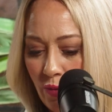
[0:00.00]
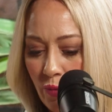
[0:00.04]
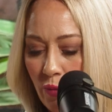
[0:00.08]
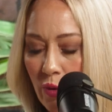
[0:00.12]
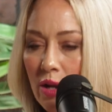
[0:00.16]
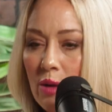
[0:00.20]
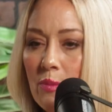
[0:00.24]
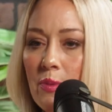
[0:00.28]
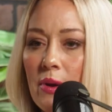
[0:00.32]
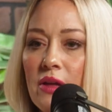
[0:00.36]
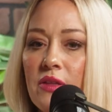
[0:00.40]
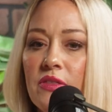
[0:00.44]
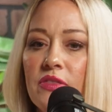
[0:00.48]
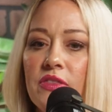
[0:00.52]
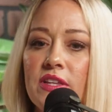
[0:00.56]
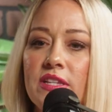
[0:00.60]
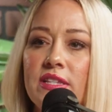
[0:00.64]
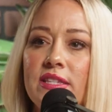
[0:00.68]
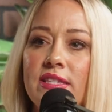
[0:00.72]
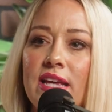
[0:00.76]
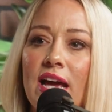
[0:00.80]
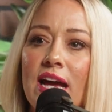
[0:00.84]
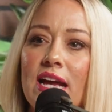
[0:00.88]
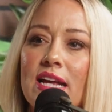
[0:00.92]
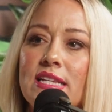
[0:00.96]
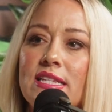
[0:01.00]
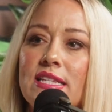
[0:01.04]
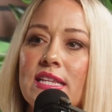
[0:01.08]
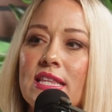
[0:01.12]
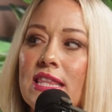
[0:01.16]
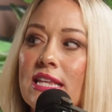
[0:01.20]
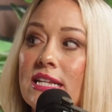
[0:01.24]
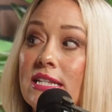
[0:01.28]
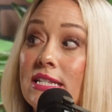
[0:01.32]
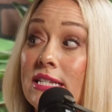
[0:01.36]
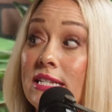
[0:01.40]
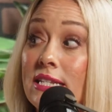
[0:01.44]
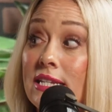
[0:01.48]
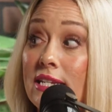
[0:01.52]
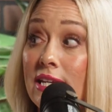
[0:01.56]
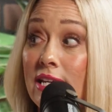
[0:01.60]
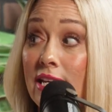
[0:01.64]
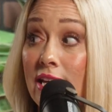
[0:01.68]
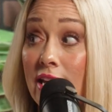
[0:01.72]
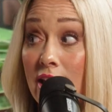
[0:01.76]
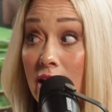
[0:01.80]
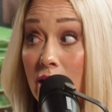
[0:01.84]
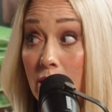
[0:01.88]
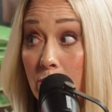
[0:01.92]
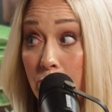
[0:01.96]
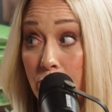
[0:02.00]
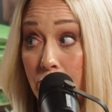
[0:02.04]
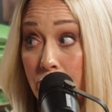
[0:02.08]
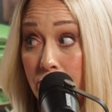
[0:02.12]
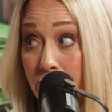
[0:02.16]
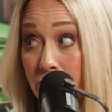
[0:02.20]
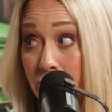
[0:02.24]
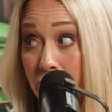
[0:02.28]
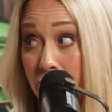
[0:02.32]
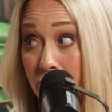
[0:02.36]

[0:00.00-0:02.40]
What about the size of the tip?